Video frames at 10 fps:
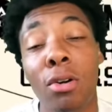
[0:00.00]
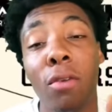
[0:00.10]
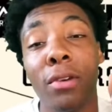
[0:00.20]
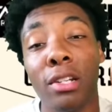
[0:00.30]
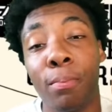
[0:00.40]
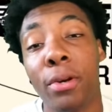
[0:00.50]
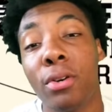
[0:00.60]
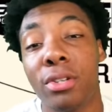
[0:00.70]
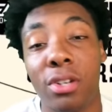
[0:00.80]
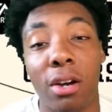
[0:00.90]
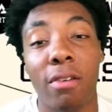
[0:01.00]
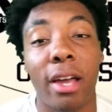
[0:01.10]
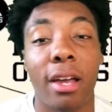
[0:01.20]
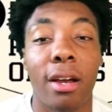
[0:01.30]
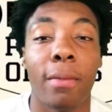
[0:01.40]
over this pre-order chart
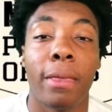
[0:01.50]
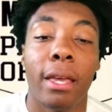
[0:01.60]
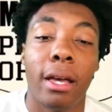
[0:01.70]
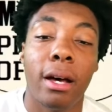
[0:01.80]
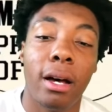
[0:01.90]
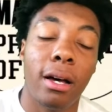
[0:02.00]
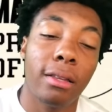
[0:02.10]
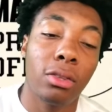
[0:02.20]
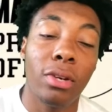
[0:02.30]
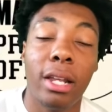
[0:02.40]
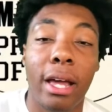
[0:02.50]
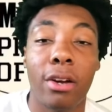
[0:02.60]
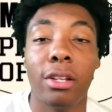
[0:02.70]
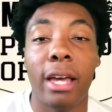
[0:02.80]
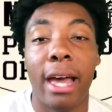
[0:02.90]
right here, 3-day
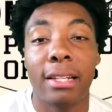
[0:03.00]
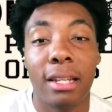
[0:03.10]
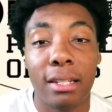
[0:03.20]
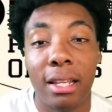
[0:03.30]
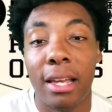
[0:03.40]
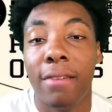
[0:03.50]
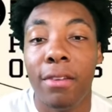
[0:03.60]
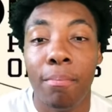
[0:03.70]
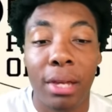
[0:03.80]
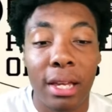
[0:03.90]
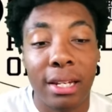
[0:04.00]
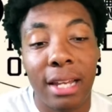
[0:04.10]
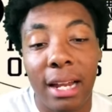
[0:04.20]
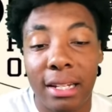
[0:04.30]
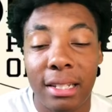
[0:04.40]
early access, the MVP and
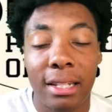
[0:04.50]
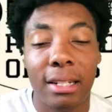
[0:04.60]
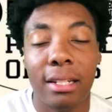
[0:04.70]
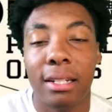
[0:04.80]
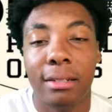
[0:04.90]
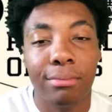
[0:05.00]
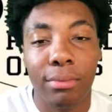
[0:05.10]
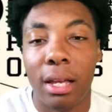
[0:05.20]
Dynasty Edition.